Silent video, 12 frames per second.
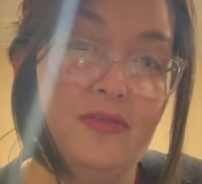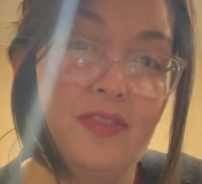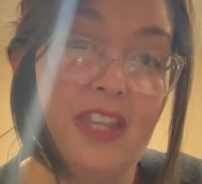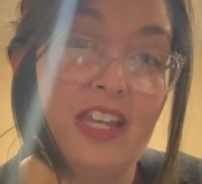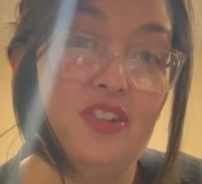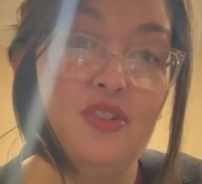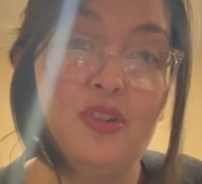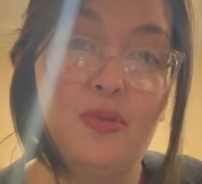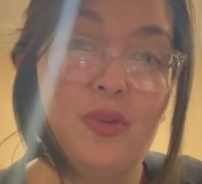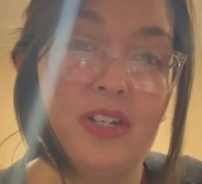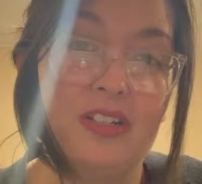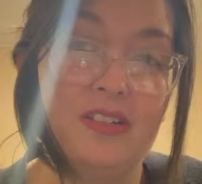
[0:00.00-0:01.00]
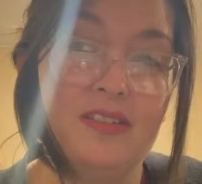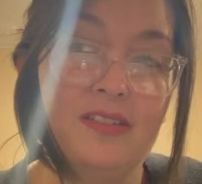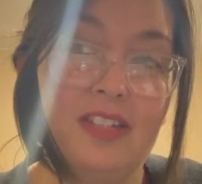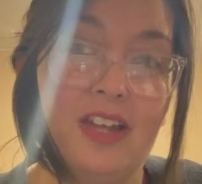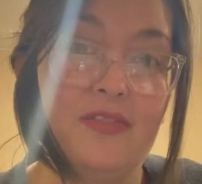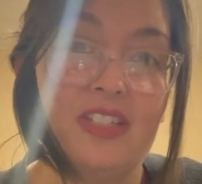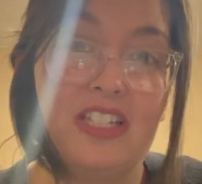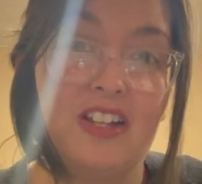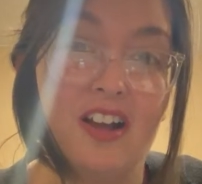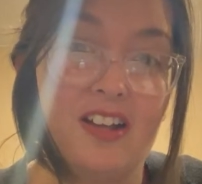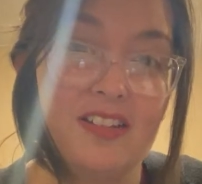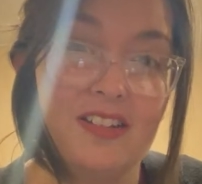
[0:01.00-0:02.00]
then you know what love is
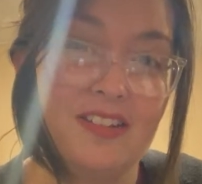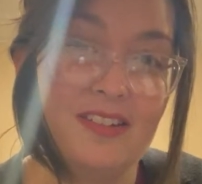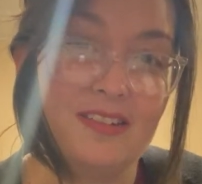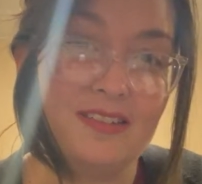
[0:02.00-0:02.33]
not.